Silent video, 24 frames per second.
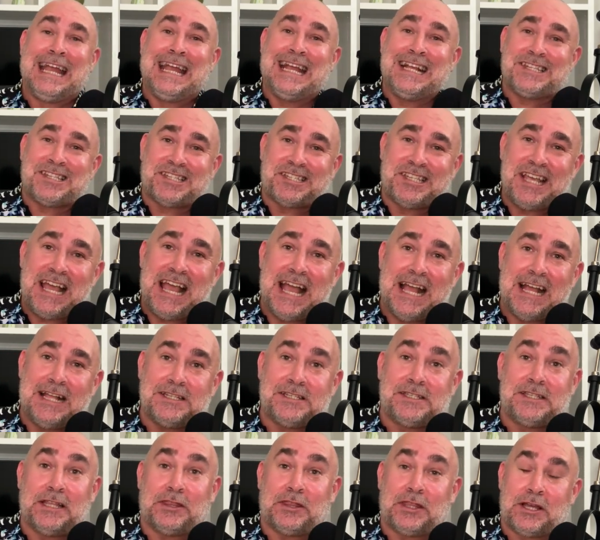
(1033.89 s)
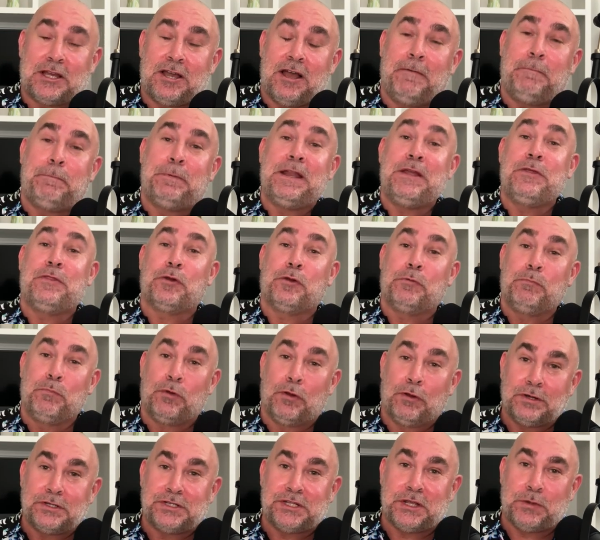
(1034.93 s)
it says that the company they're
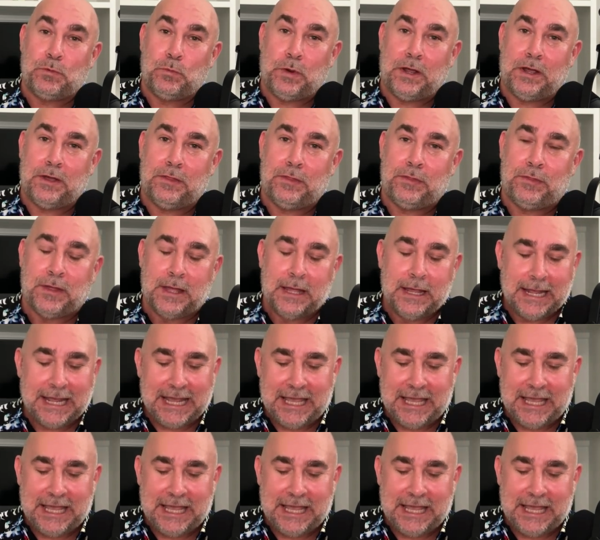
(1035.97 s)
merging with,